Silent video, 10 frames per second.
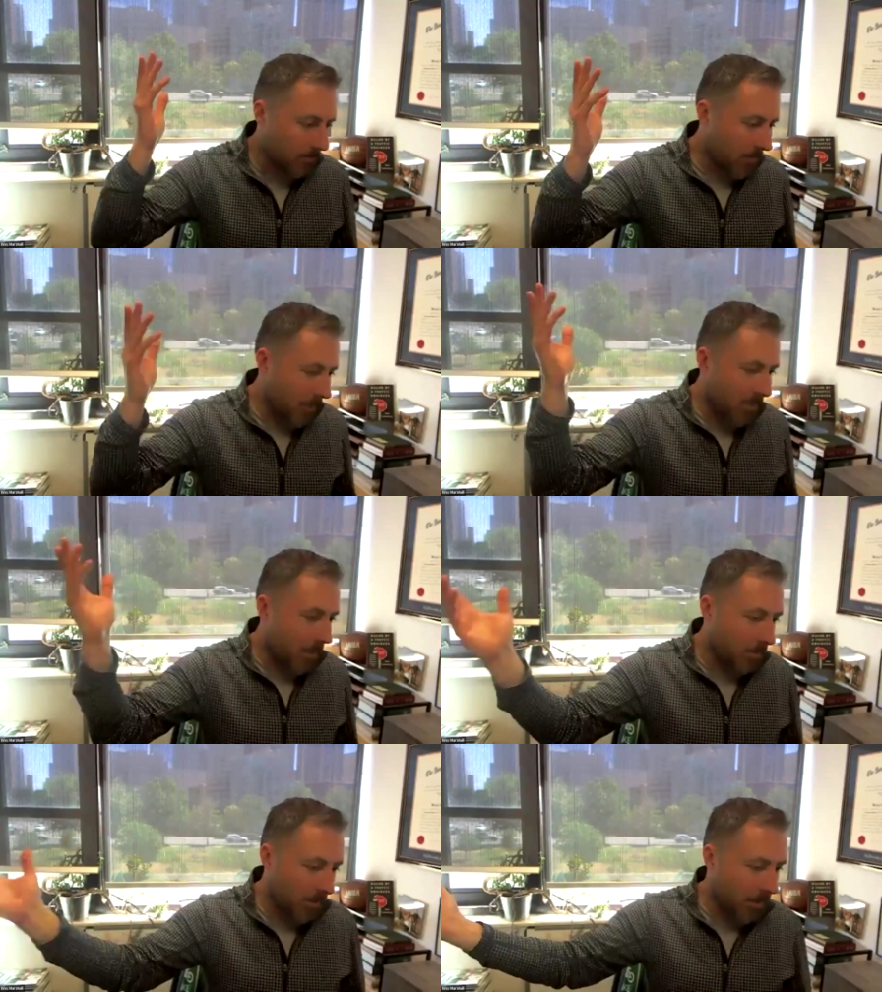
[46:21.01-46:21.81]
let's say
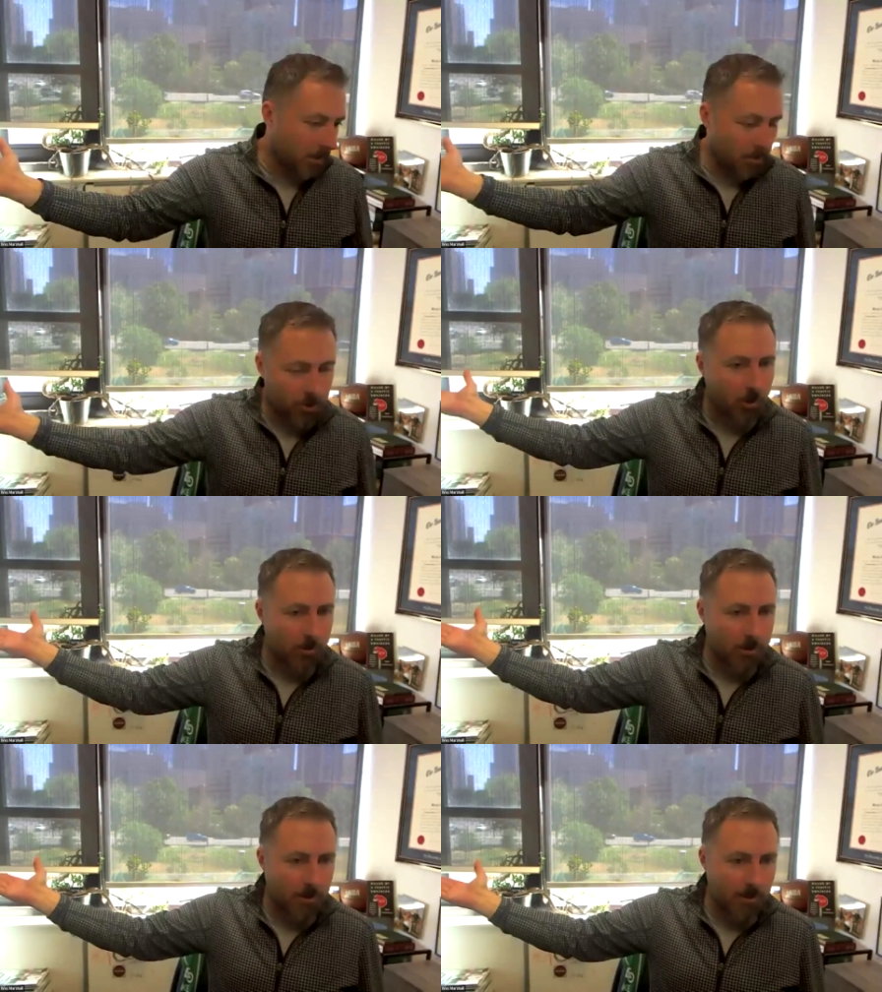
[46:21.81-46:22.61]
you're
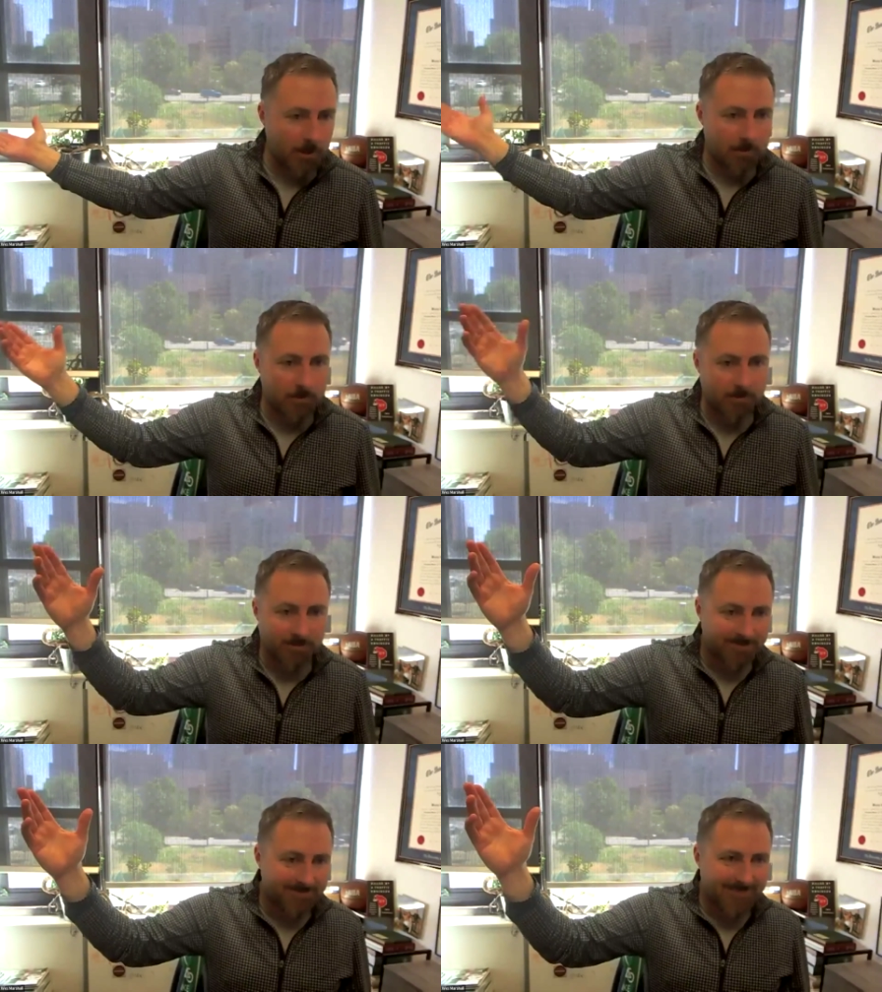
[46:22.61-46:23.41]
Charlotte, and
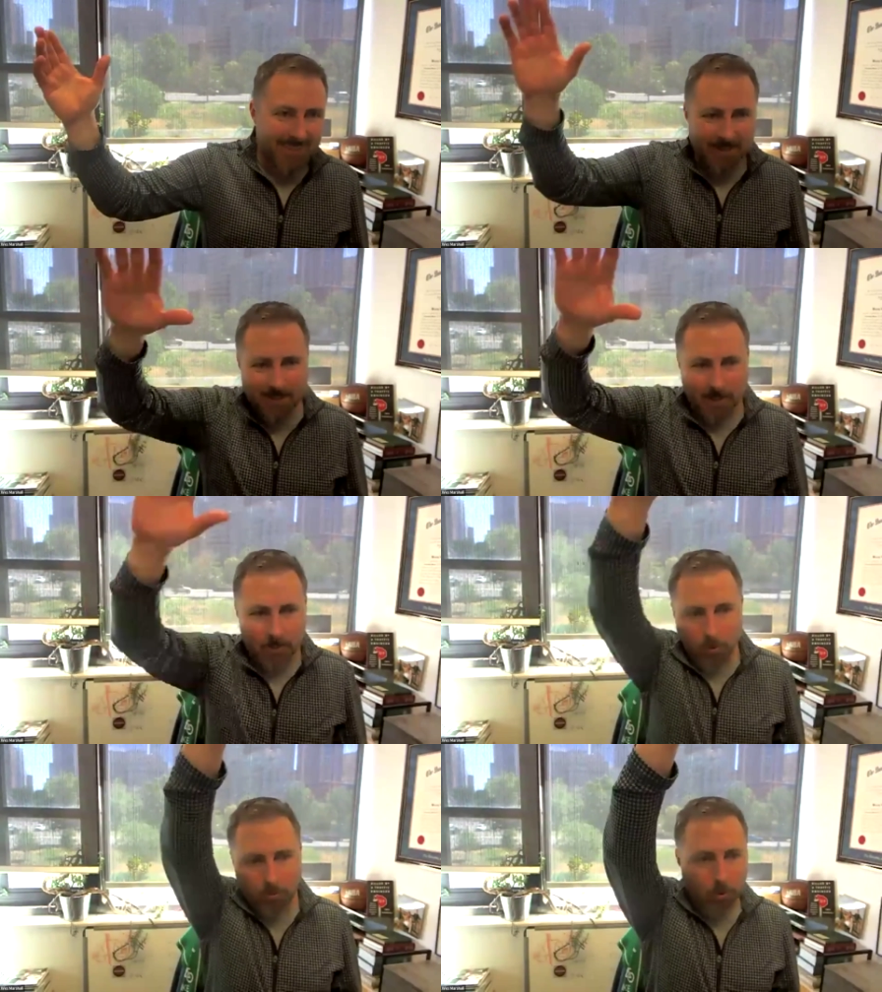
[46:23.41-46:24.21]
if I tell
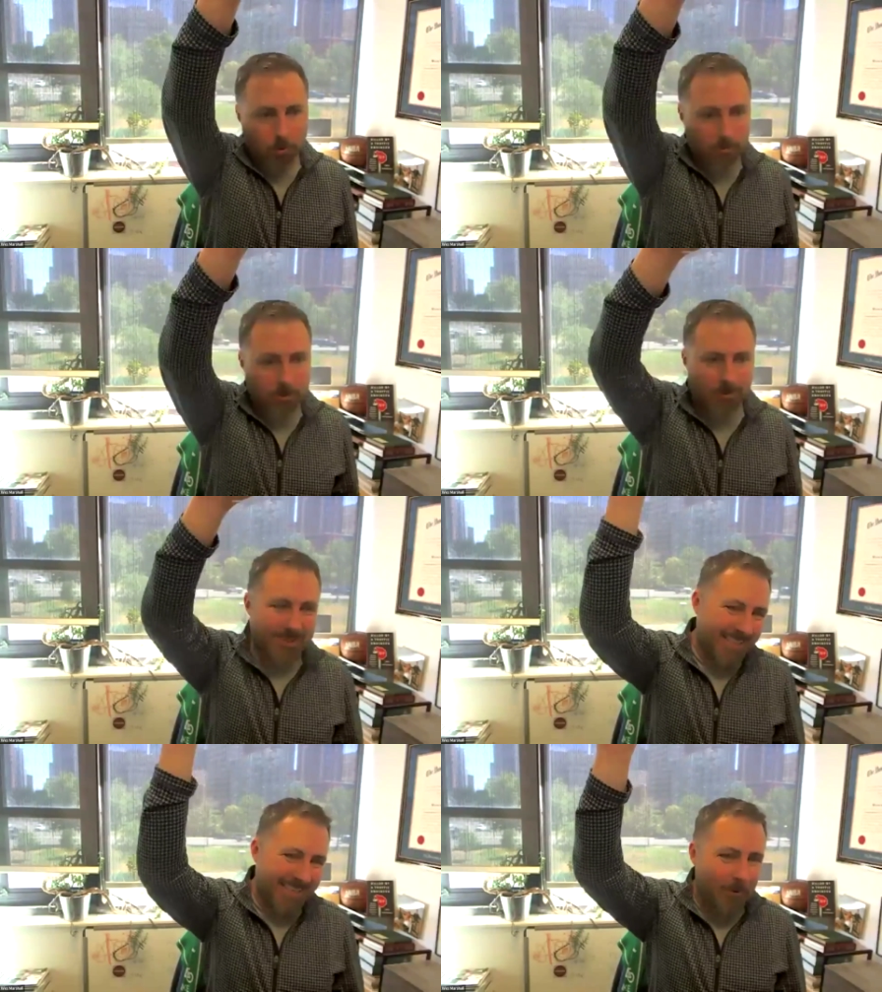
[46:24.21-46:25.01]
you what Boulder's doing,
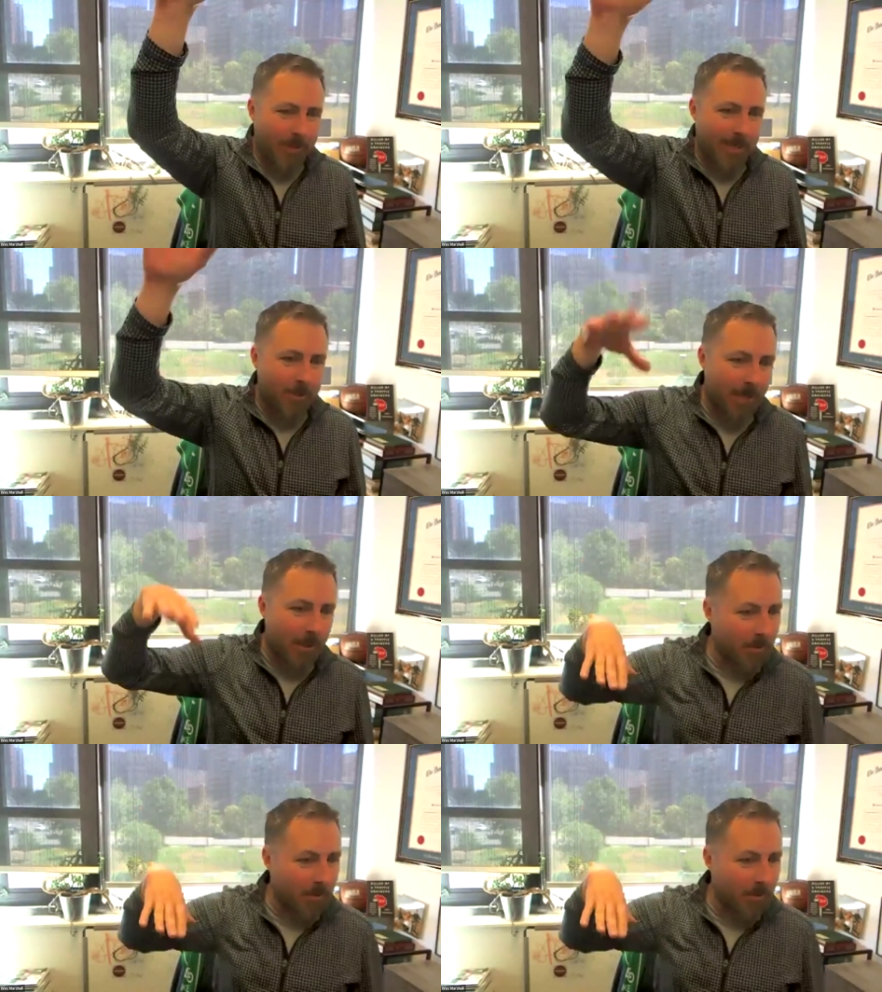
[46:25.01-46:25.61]
you're like, yeah, we can't do that.